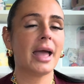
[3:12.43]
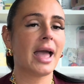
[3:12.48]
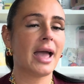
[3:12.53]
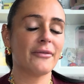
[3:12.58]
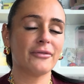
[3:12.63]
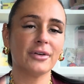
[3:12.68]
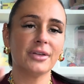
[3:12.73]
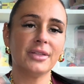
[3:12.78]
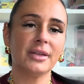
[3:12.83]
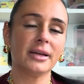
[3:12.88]

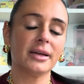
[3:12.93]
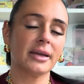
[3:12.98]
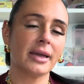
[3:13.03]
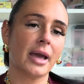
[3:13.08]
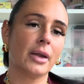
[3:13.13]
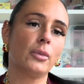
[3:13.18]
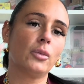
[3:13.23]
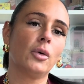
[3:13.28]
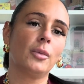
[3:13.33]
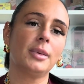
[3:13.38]
Everything,
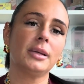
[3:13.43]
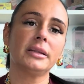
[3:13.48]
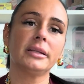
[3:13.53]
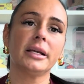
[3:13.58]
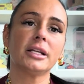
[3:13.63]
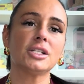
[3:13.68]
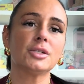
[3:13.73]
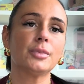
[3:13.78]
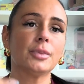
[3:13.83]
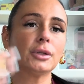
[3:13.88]
again, will be
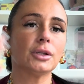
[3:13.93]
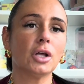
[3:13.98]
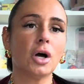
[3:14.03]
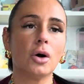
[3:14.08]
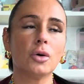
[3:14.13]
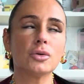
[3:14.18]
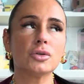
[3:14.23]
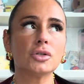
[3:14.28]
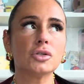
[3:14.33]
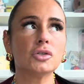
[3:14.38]
linked
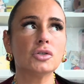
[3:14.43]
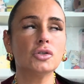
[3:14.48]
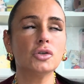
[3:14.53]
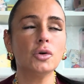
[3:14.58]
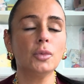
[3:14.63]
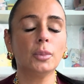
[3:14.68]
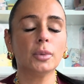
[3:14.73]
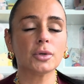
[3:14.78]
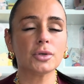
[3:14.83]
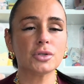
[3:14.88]
below.
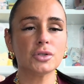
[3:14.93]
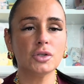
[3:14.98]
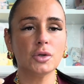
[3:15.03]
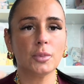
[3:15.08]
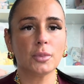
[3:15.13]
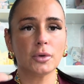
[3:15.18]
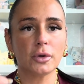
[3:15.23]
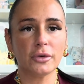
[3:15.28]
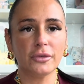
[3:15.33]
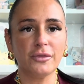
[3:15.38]
Super,
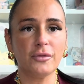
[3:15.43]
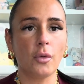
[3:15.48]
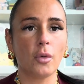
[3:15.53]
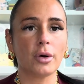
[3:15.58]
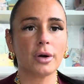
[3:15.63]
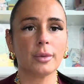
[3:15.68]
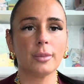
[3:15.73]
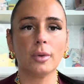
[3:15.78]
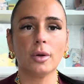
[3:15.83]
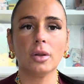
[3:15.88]
super
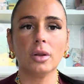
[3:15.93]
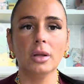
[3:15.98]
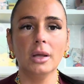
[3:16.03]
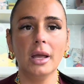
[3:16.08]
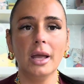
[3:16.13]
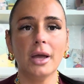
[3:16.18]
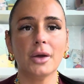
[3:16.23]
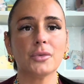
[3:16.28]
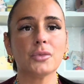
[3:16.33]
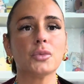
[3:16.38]
affordable,
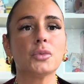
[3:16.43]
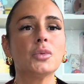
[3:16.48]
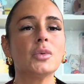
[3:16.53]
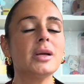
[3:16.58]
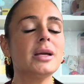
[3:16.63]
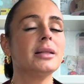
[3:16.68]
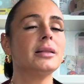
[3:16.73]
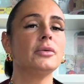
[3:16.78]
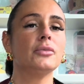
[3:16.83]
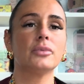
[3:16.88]

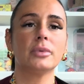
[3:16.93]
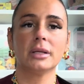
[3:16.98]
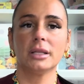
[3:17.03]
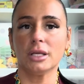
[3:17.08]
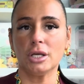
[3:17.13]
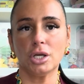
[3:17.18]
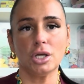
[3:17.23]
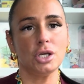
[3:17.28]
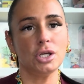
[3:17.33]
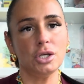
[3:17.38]
really, really
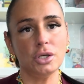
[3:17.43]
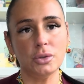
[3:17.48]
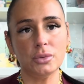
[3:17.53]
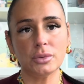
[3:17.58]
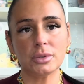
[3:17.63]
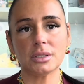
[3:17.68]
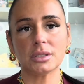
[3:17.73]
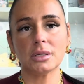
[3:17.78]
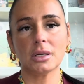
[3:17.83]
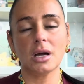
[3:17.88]

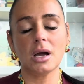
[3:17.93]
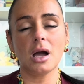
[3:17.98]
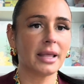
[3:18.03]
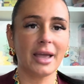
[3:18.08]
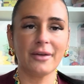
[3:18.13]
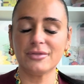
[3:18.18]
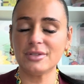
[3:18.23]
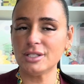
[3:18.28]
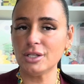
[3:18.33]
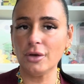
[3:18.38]
cute. They
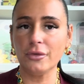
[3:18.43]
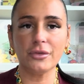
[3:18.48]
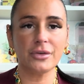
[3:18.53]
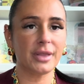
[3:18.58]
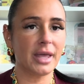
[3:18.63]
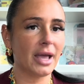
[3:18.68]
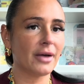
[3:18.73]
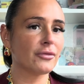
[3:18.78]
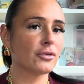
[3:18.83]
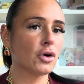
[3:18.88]
have silver, they
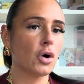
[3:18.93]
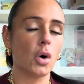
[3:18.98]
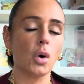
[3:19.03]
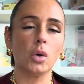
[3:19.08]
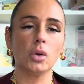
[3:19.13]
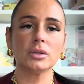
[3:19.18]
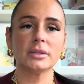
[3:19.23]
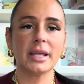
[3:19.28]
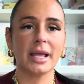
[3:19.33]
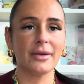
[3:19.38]
have
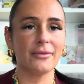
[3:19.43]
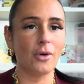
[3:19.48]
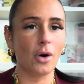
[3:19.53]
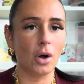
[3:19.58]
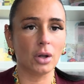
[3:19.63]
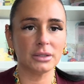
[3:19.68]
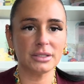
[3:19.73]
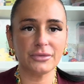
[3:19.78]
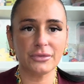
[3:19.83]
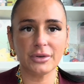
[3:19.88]
gold, they have
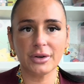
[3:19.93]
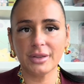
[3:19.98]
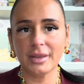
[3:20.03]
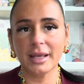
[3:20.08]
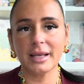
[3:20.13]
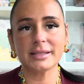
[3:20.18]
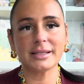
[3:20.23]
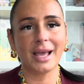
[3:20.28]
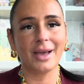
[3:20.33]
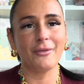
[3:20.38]
all different
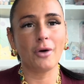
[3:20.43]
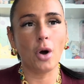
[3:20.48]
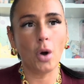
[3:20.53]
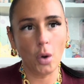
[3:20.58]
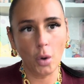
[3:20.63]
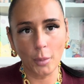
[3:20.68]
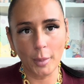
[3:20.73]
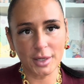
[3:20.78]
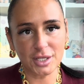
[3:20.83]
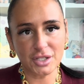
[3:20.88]
things. I have a
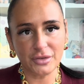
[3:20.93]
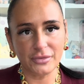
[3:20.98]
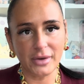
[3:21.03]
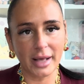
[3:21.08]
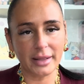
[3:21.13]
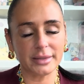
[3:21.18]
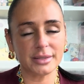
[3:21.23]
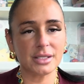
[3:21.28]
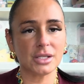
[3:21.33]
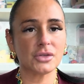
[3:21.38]
whole bunch of
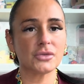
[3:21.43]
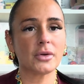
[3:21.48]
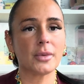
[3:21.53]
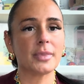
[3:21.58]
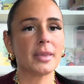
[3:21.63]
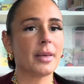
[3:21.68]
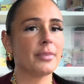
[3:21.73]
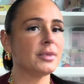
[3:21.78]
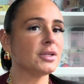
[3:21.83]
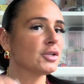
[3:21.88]
necklaces from
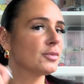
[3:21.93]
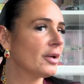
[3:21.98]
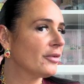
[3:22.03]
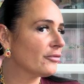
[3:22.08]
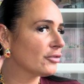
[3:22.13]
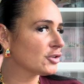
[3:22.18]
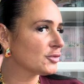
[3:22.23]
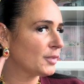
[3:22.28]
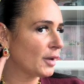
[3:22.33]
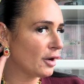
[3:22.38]
them. These are my
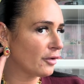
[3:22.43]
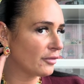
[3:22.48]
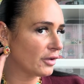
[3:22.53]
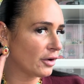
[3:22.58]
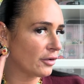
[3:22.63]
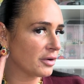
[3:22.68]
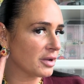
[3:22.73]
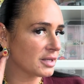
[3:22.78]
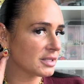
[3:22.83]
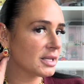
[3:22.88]
first pair of
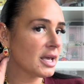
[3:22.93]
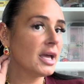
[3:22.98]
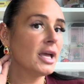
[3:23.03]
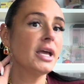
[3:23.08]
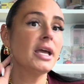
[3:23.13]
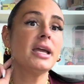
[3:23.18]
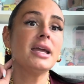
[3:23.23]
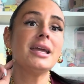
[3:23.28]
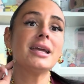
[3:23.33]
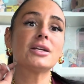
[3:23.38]
earrings.
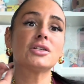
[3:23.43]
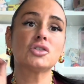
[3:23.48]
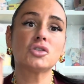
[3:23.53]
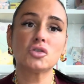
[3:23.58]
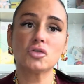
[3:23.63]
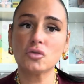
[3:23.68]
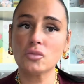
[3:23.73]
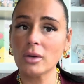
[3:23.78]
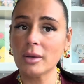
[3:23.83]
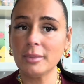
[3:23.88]

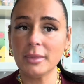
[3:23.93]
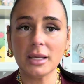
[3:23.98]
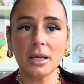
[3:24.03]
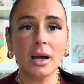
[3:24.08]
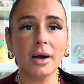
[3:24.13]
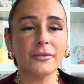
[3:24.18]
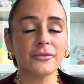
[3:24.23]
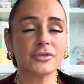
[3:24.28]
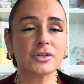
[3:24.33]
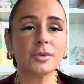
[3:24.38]
Extremely
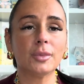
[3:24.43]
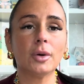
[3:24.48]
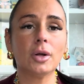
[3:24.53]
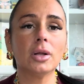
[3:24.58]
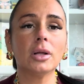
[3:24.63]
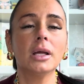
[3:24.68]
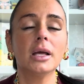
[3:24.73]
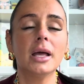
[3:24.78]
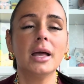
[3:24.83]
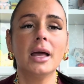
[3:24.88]

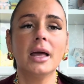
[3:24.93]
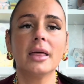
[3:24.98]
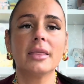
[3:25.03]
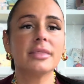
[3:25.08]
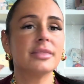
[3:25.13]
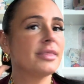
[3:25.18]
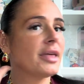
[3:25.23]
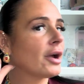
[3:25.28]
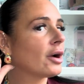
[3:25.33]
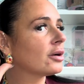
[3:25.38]
comfortable.
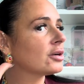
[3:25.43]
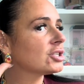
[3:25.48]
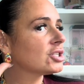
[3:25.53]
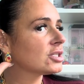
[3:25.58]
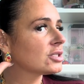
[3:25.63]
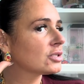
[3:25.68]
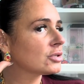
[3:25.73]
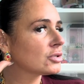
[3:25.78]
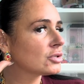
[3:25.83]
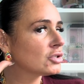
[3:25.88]
They're
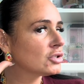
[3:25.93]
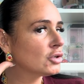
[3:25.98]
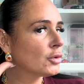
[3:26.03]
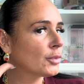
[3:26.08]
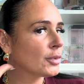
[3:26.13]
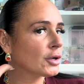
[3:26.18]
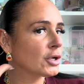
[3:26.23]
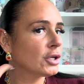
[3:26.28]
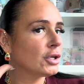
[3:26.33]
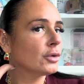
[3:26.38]
just
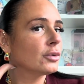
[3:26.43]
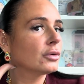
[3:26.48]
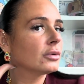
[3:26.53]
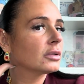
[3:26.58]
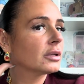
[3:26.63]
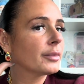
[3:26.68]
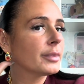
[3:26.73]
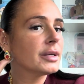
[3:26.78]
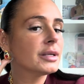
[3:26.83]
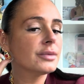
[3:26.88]
super cute.
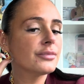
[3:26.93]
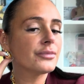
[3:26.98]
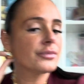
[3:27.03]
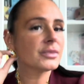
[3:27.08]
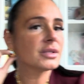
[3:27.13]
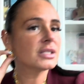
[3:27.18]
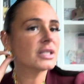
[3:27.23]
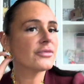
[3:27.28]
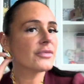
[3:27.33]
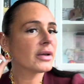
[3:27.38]
Let me
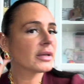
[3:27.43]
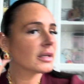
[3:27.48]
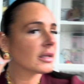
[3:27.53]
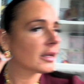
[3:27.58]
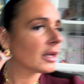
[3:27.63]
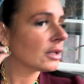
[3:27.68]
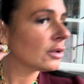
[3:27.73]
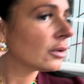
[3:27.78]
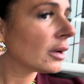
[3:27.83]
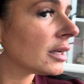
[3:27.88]
see if I can
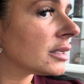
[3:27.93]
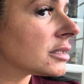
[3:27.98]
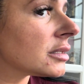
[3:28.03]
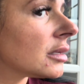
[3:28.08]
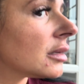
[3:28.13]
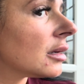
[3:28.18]
get you guys.